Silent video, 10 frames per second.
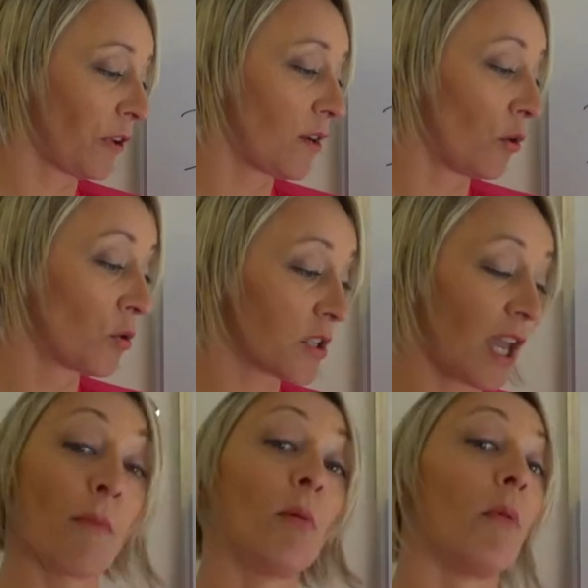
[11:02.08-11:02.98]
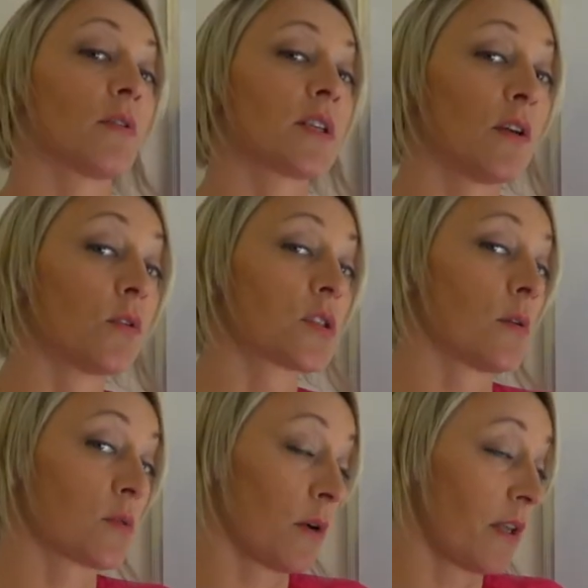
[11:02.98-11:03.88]
things, and also chamomile tea also
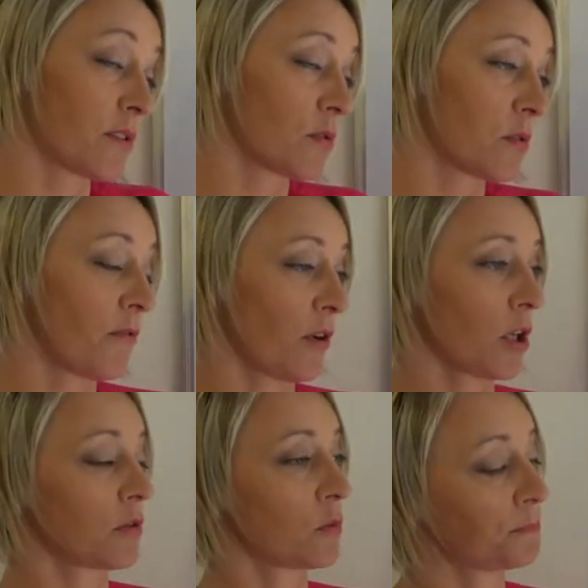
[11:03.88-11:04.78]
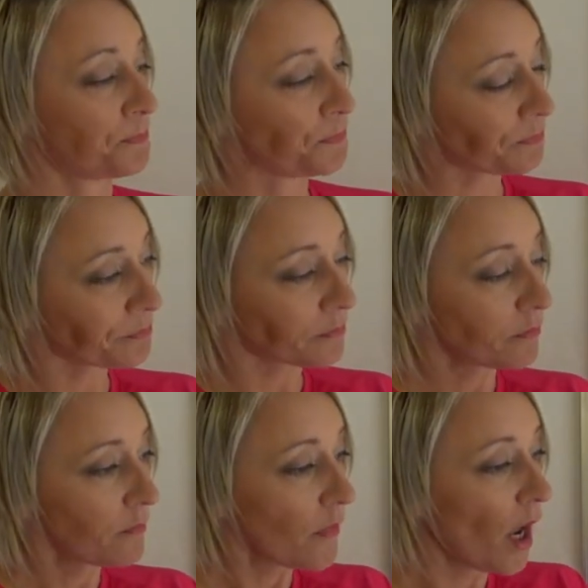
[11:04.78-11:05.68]
as well, that's also a very good
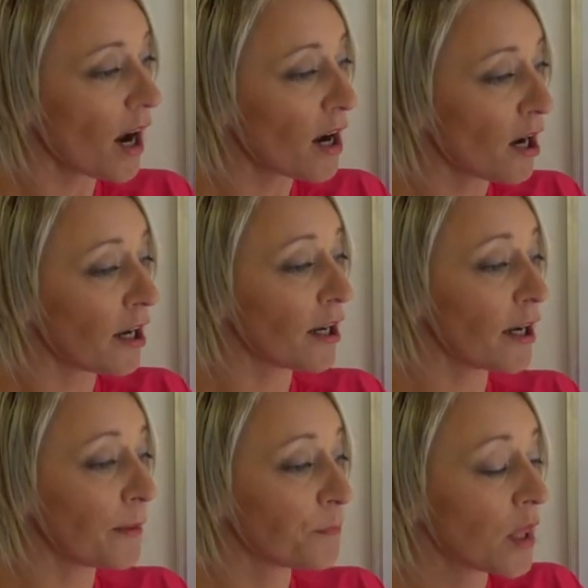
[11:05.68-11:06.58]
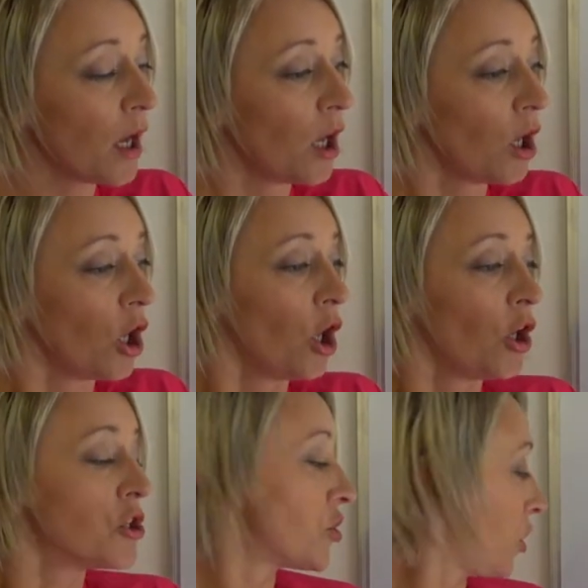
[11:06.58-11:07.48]
one.
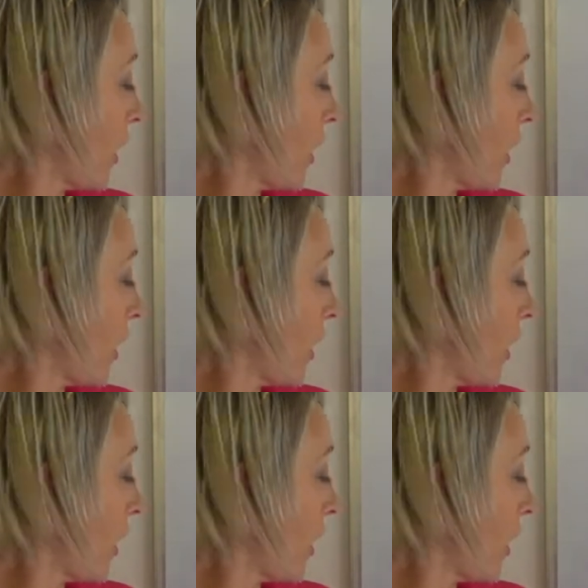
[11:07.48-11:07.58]
So